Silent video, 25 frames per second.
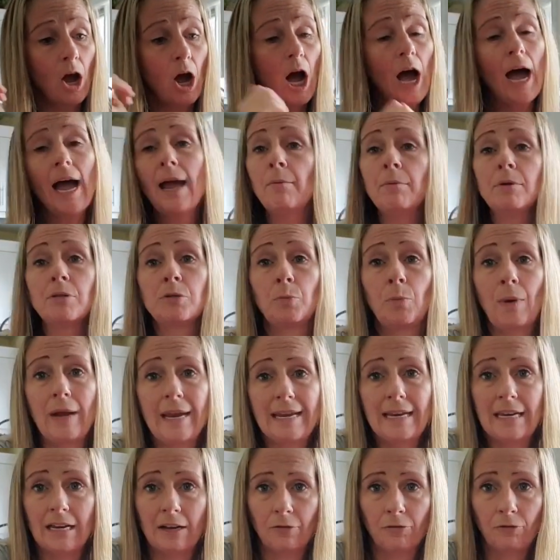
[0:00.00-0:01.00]
I was
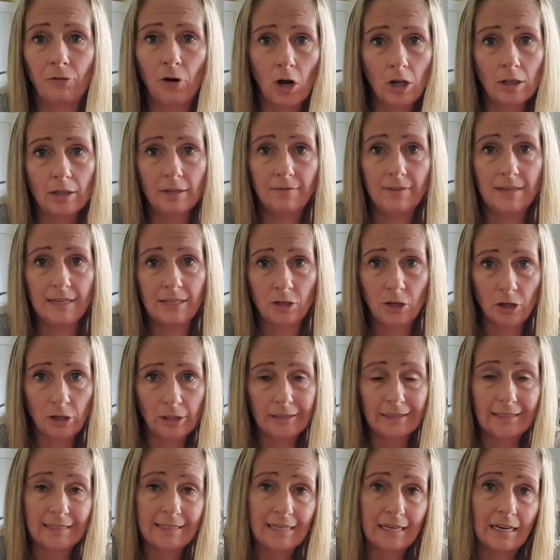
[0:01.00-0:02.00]
waiting for all of this
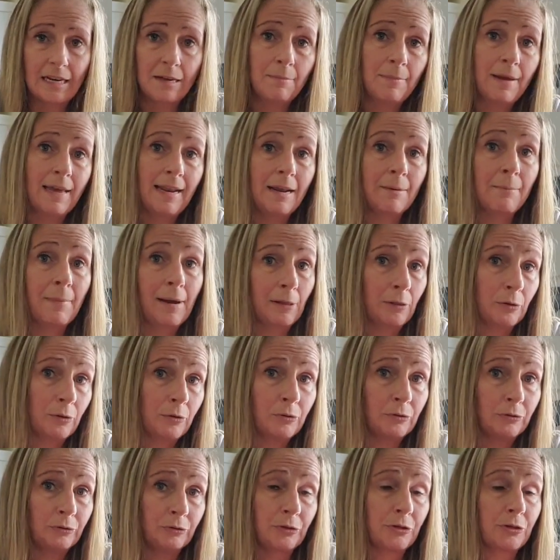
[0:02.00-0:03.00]
garlic to come in at my
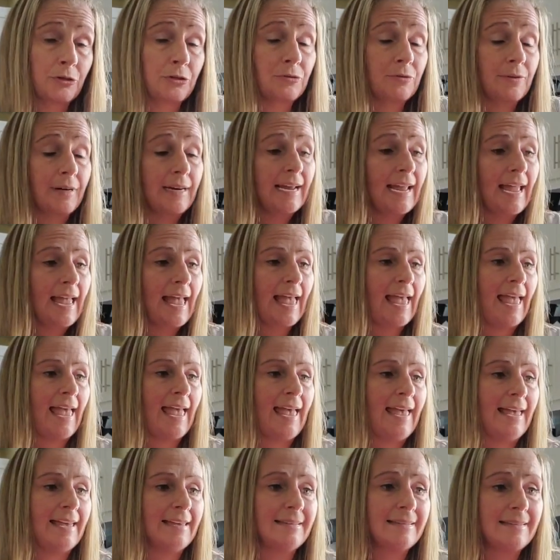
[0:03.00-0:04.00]
local nursery,
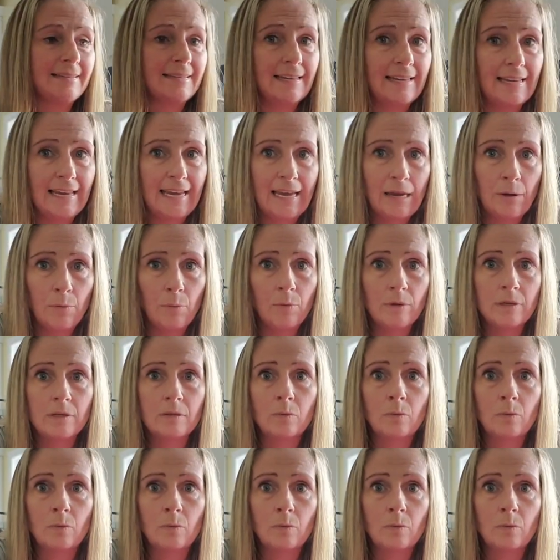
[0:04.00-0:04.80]
and it was